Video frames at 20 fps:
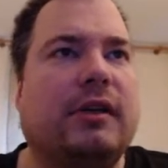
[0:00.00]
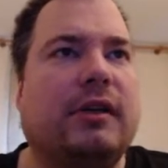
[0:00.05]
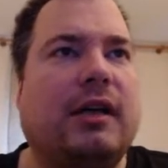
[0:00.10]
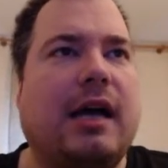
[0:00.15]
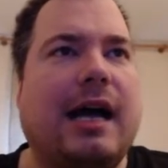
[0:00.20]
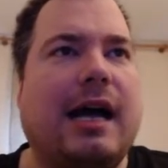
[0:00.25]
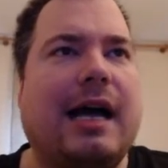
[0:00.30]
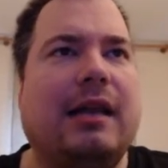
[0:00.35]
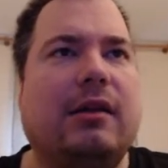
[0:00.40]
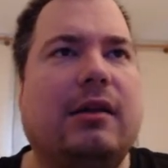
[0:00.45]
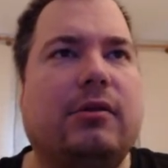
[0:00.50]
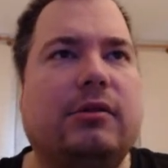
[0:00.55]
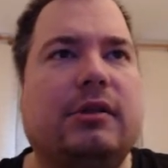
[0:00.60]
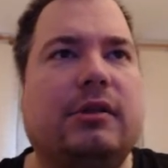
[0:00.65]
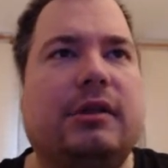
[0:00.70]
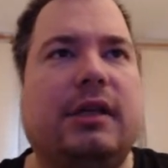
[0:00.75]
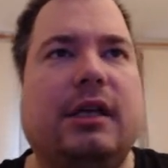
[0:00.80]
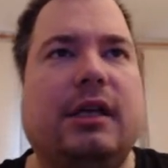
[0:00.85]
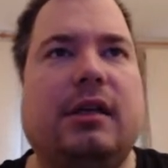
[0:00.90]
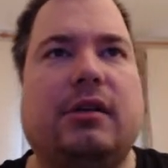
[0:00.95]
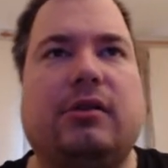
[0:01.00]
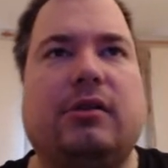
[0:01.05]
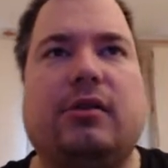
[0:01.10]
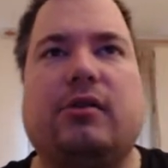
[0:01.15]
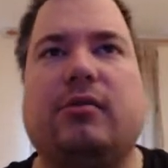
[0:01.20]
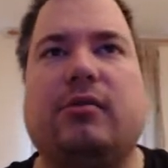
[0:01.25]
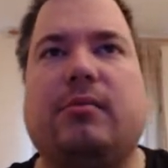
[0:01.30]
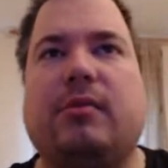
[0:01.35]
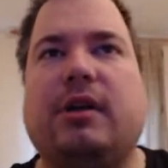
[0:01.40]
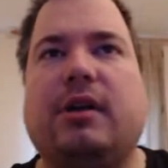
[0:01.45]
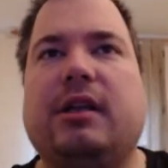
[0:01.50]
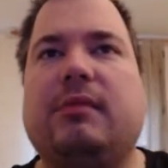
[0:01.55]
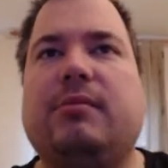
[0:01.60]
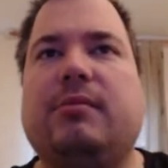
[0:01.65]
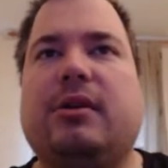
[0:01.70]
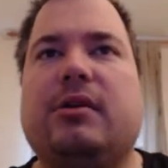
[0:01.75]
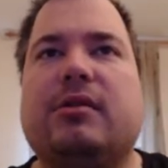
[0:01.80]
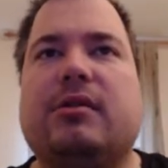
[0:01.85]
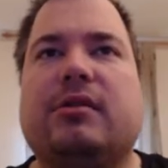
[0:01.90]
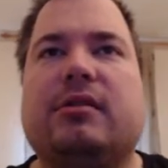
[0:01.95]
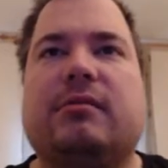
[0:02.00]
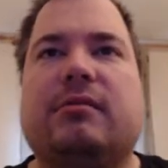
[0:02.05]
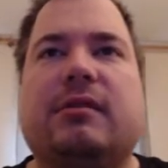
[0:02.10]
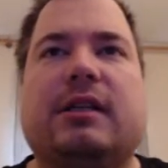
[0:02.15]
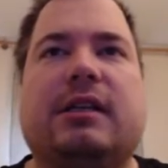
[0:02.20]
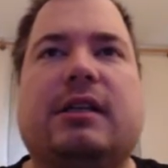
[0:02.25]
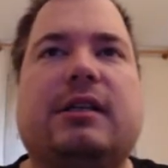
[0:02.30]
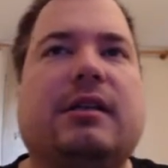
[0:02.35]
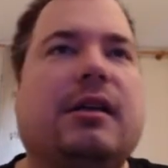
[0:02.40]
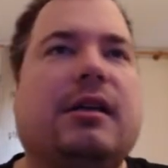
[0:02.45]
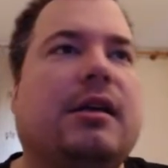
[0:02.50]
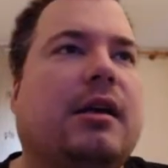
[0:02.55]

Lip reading: are losing a ton of money because of this,